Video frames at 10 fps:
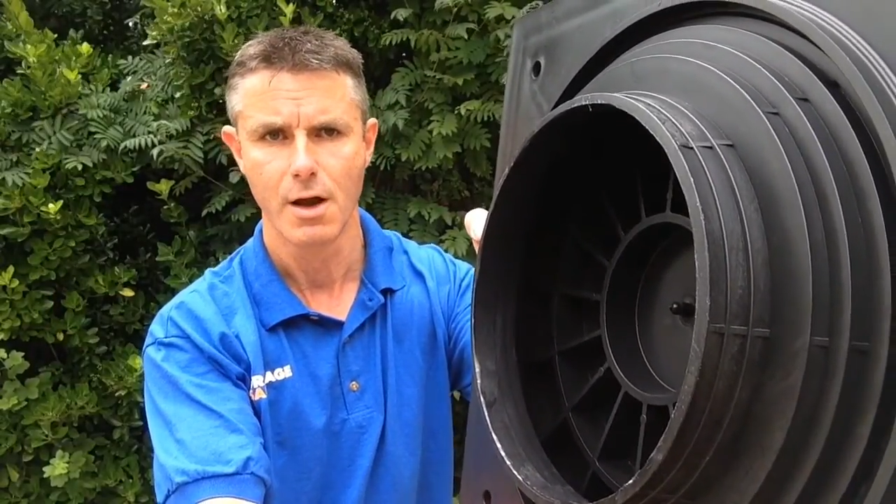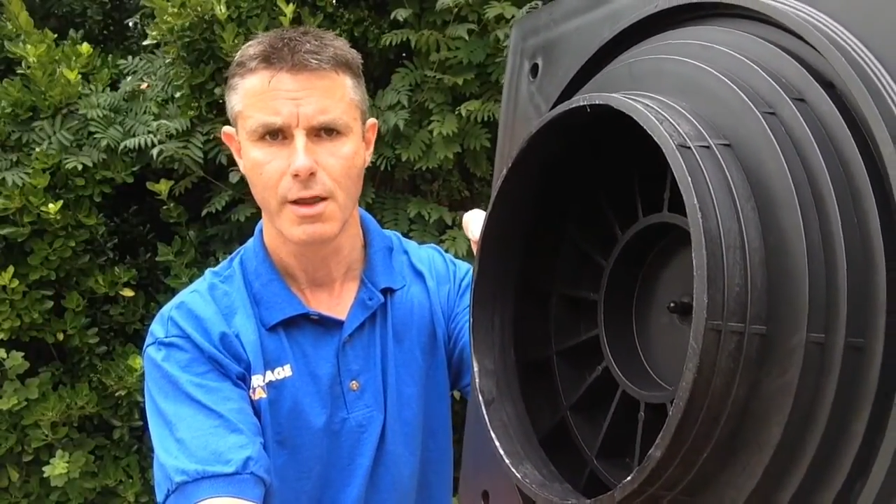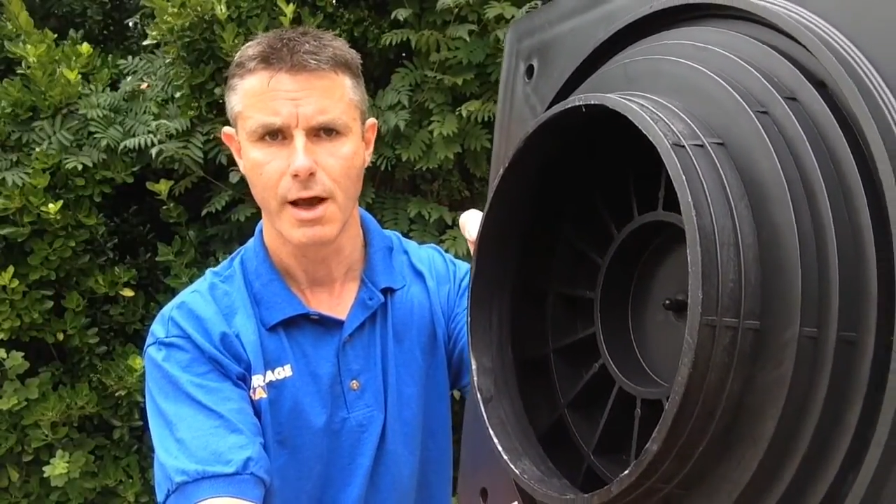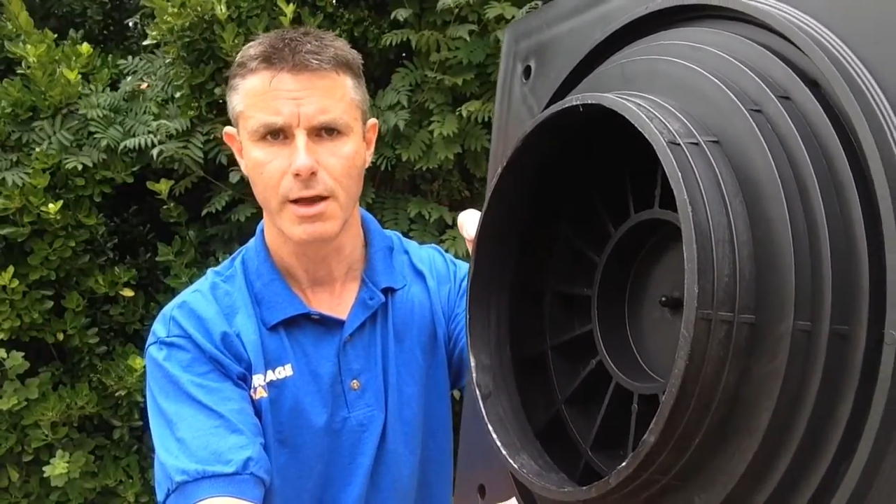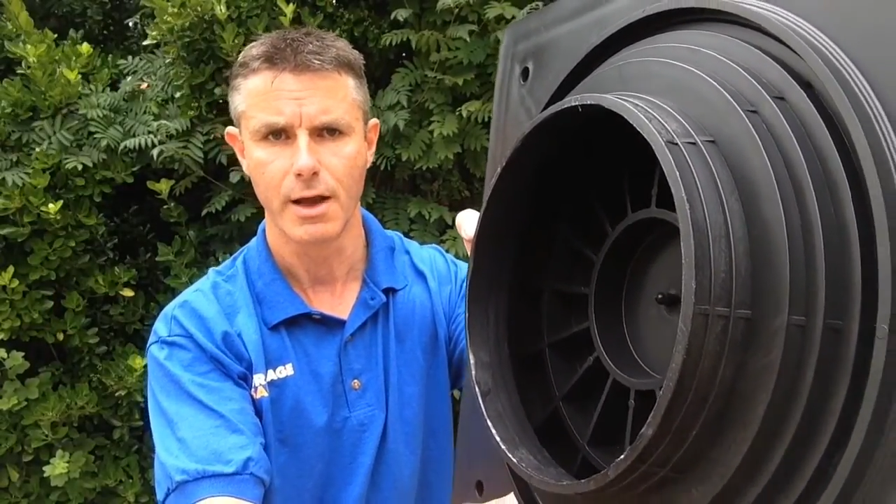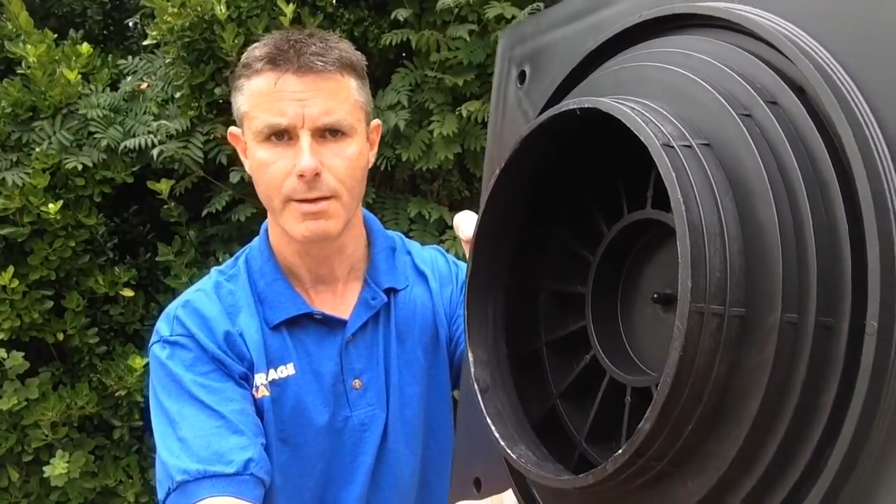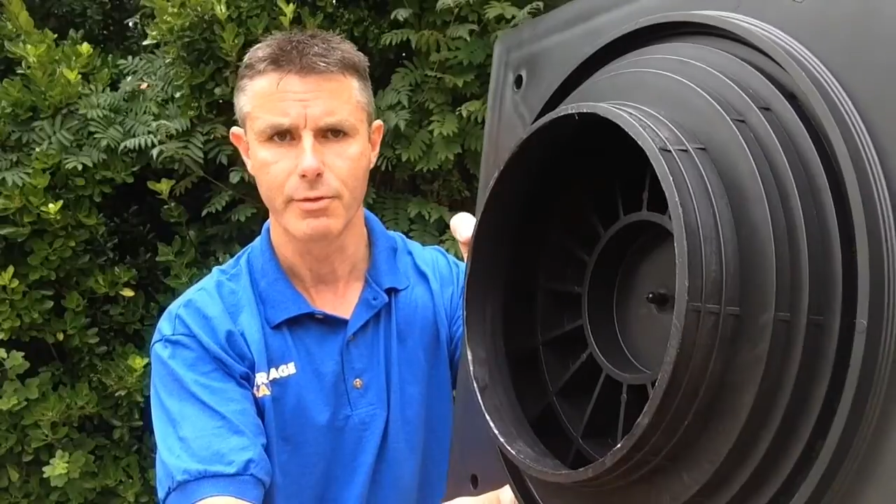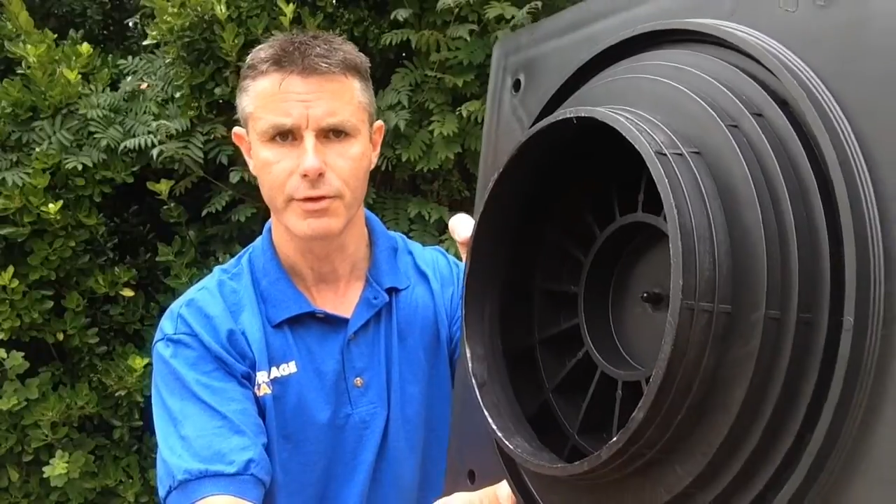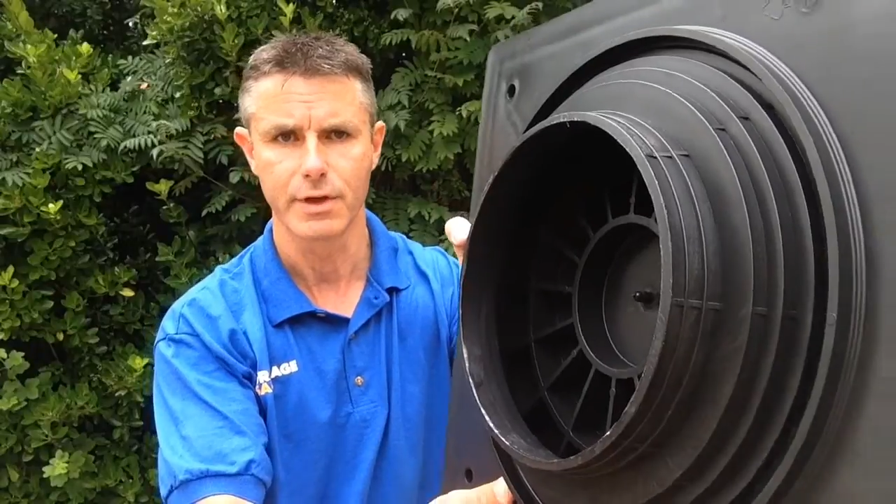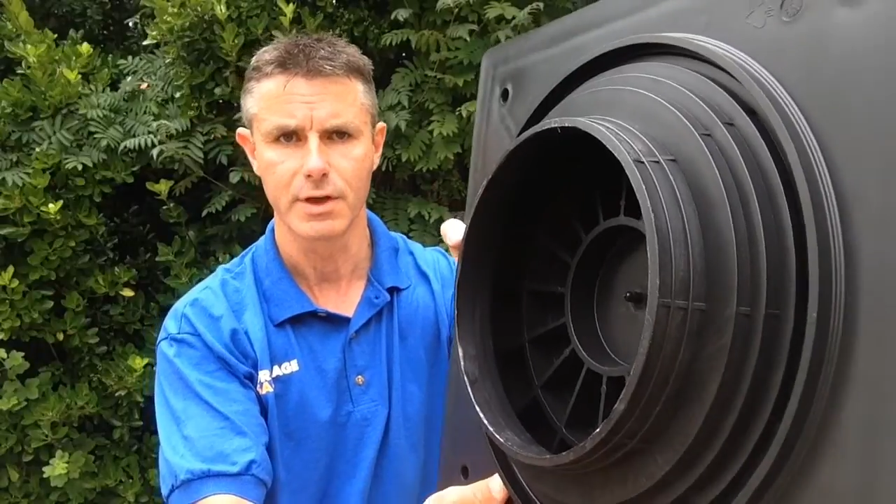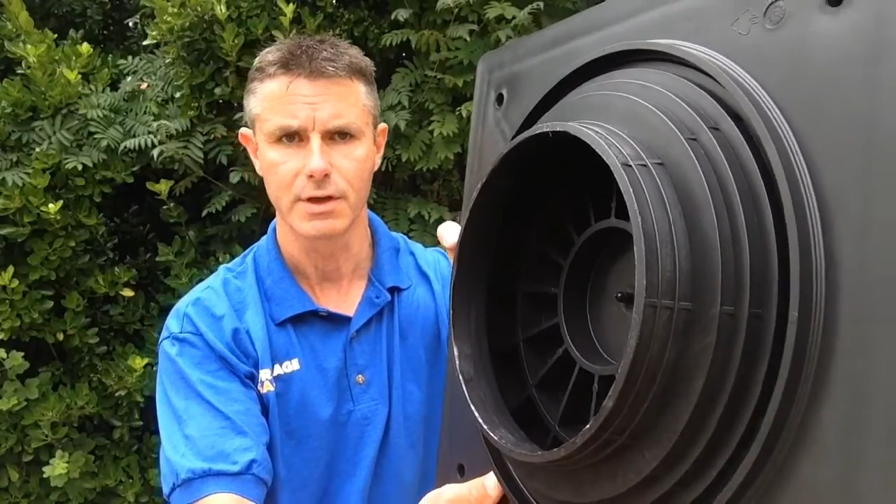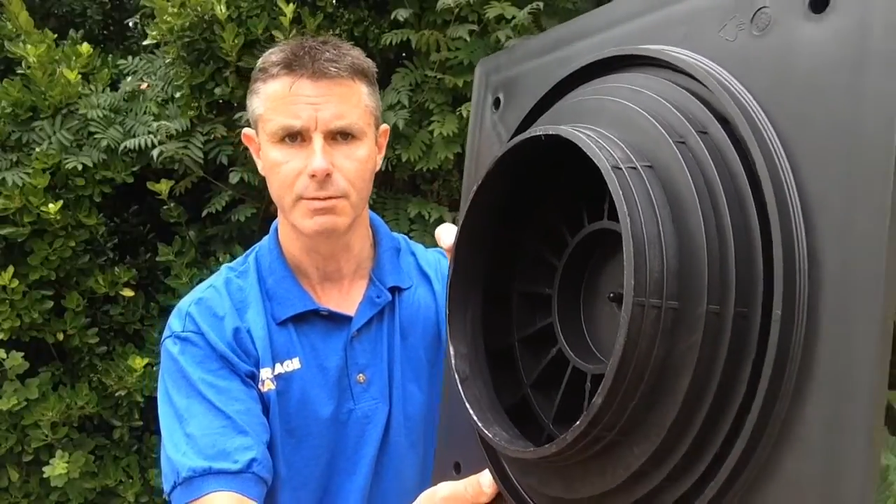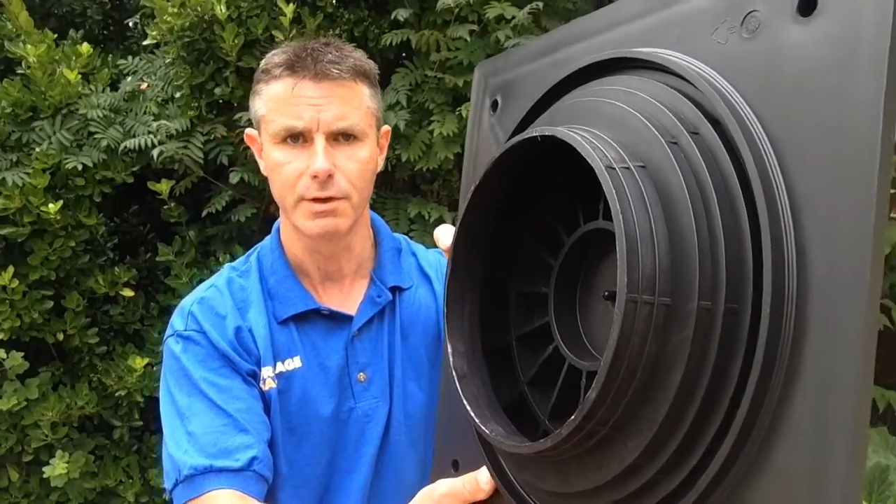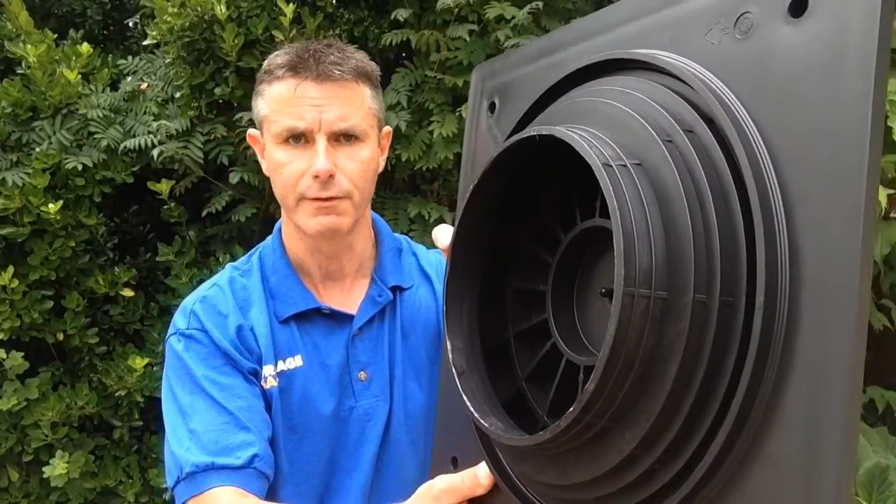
that enables this to be